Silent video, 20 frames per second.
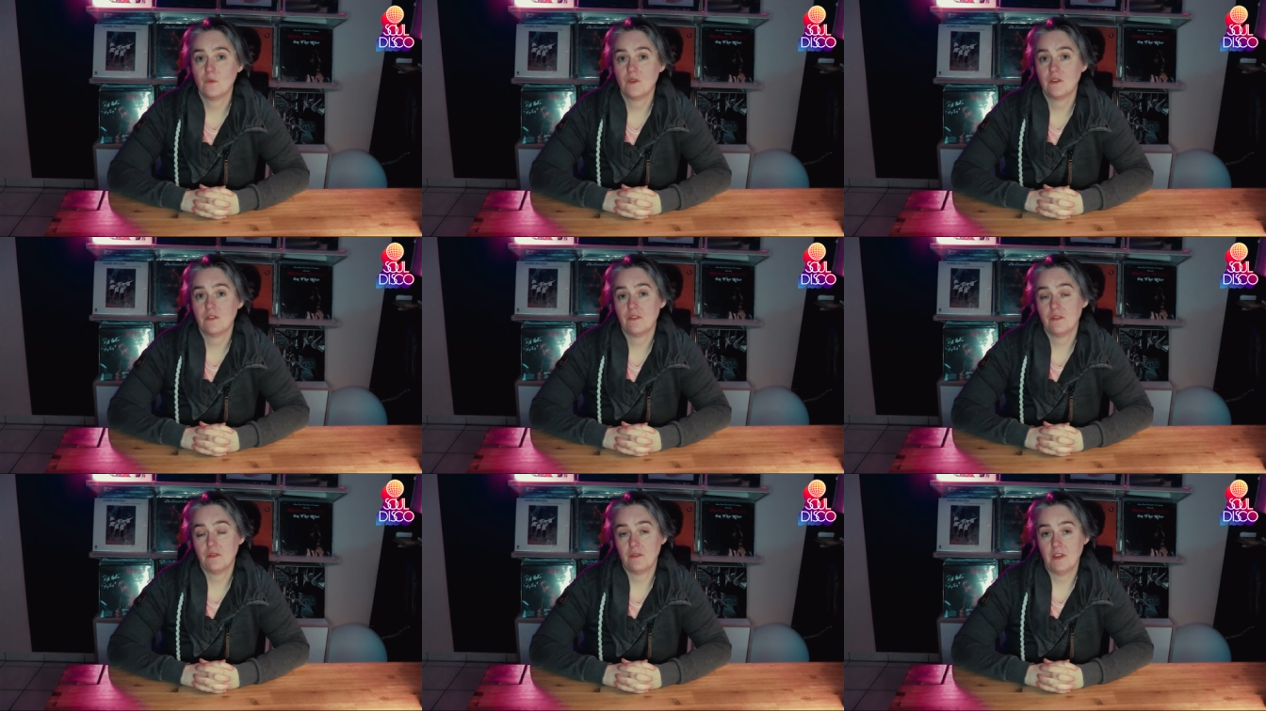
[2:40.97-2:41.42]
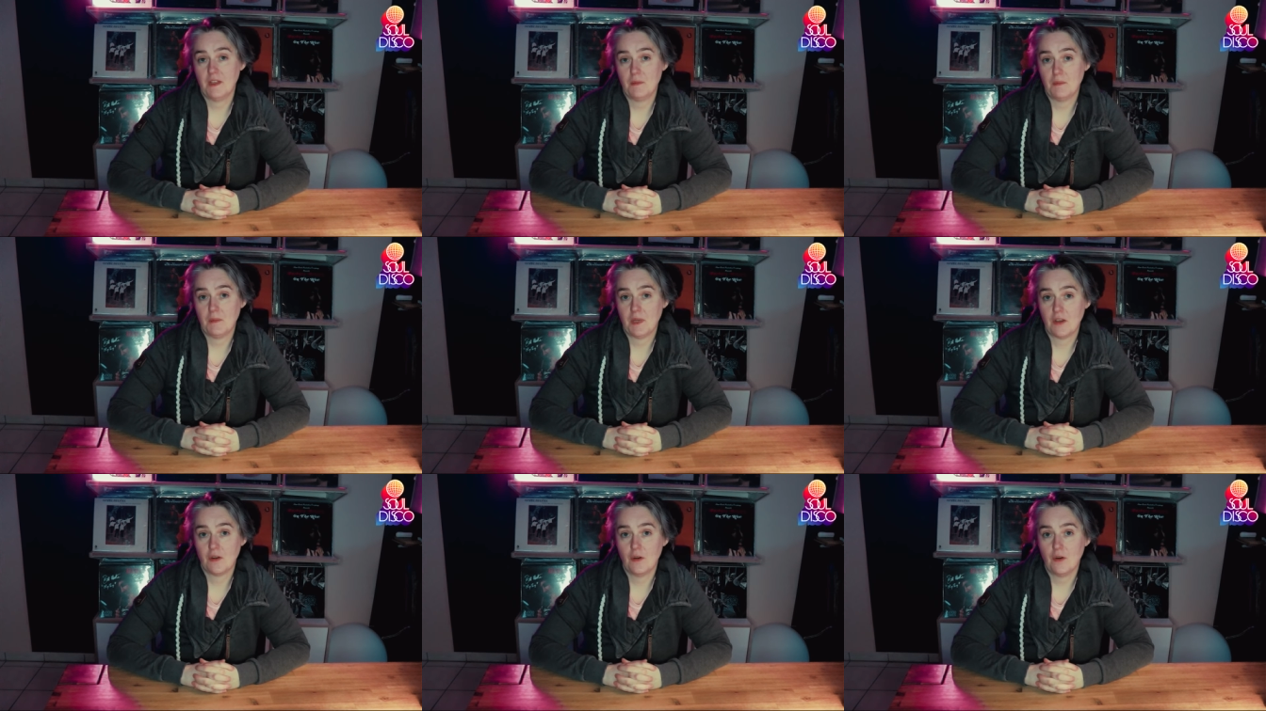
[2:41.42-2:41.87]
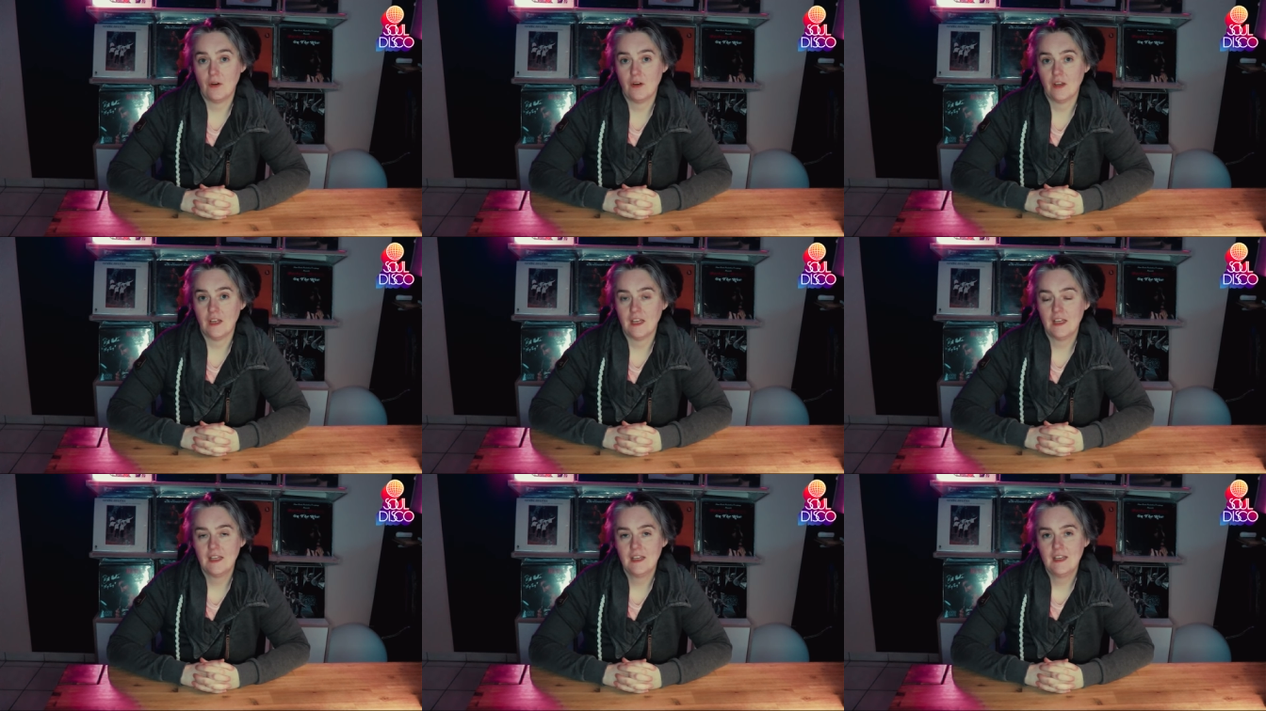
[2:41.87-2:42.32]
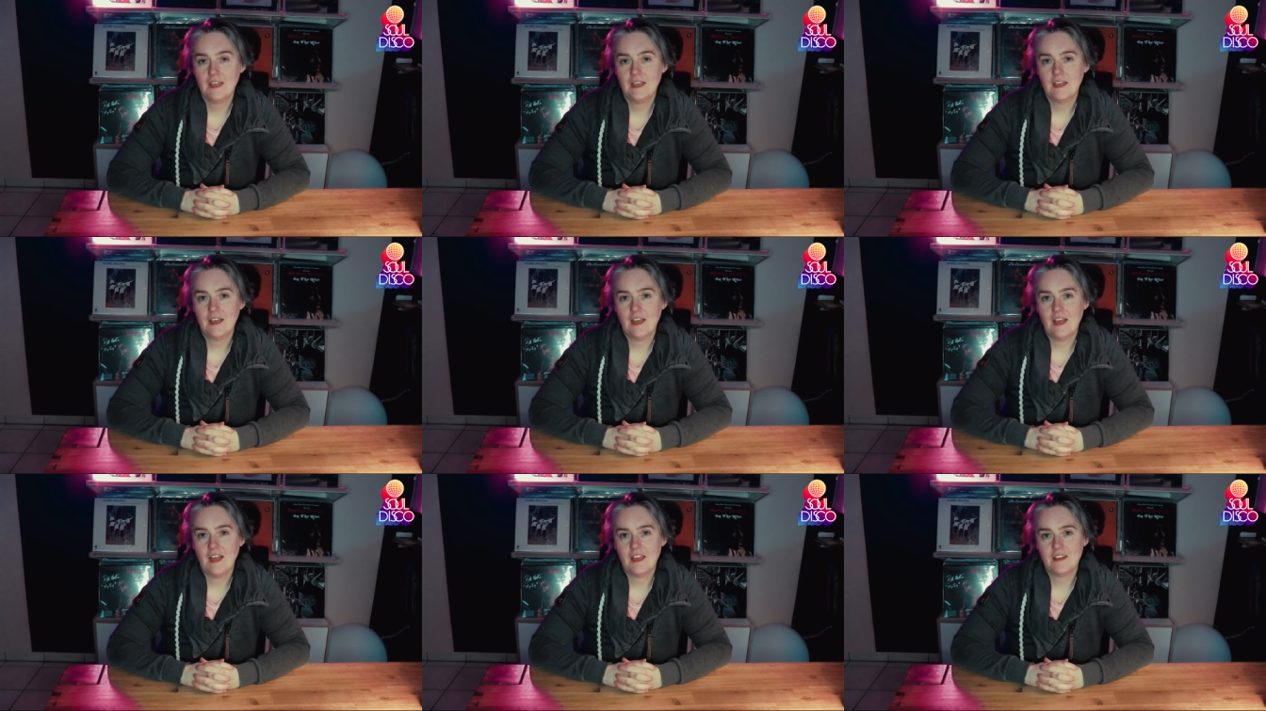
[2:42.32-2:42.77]
with Van McCoy.
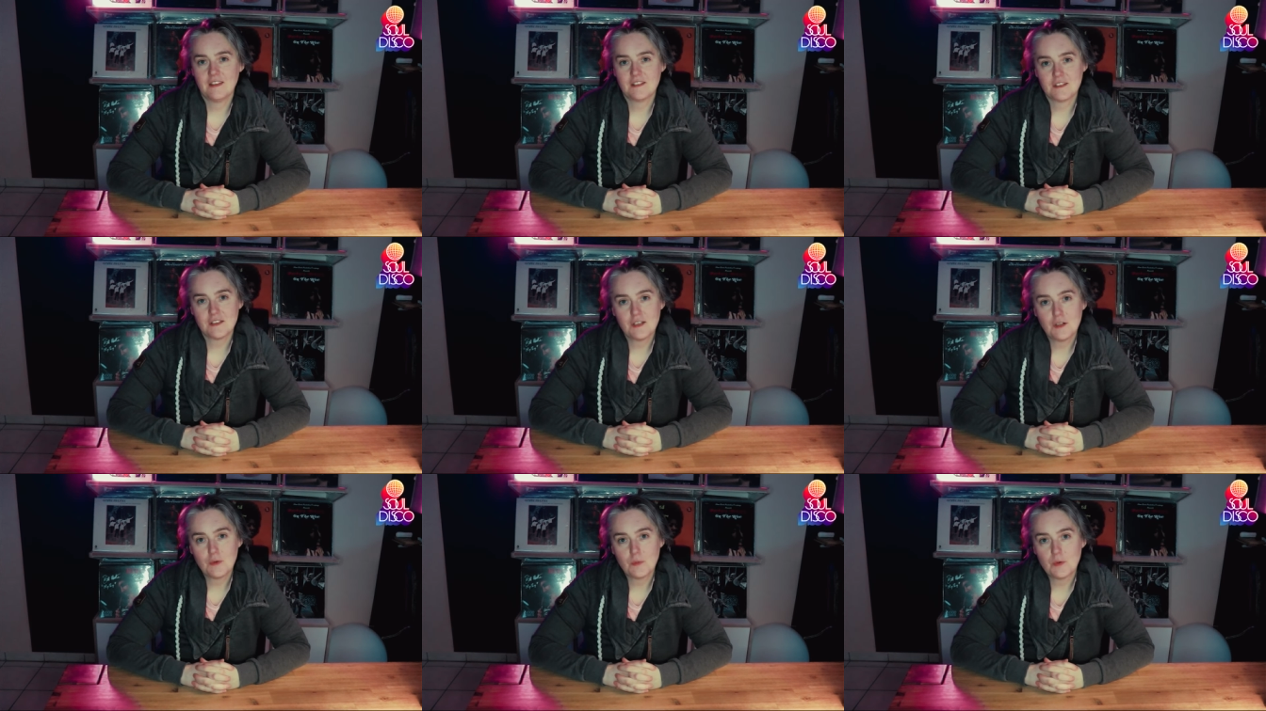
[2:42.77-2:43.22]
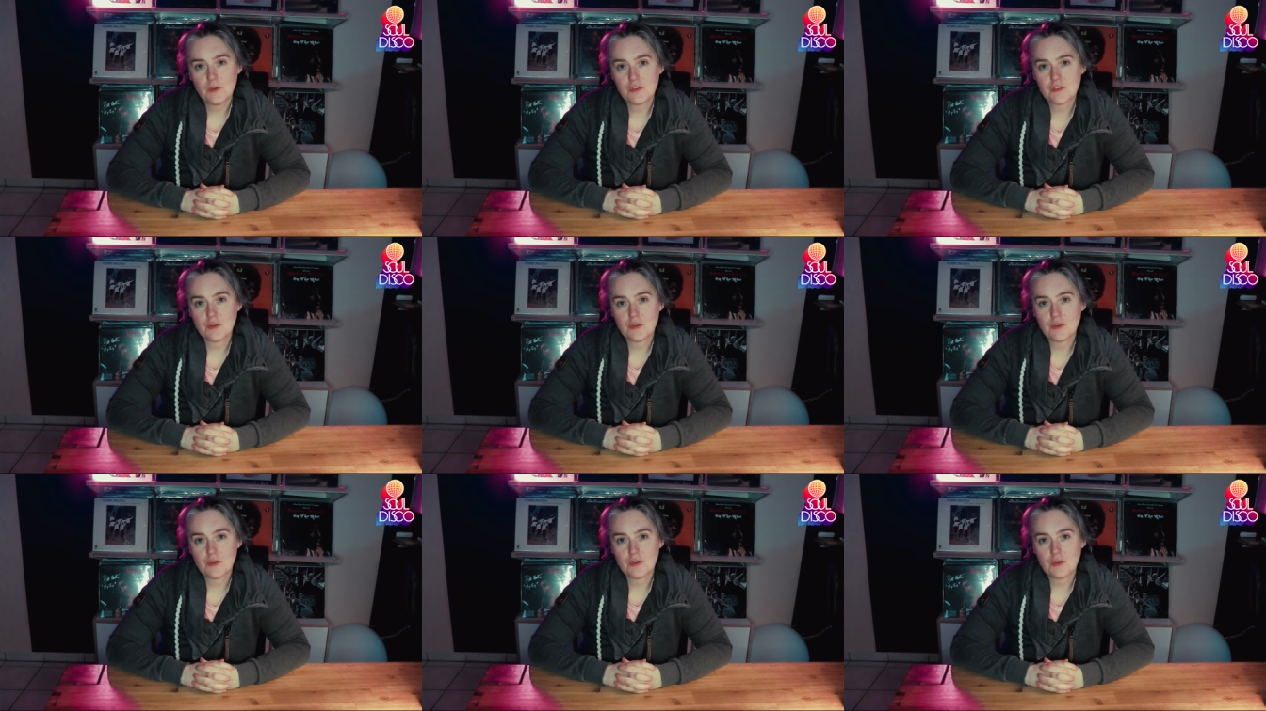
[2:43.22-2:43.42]
And the single was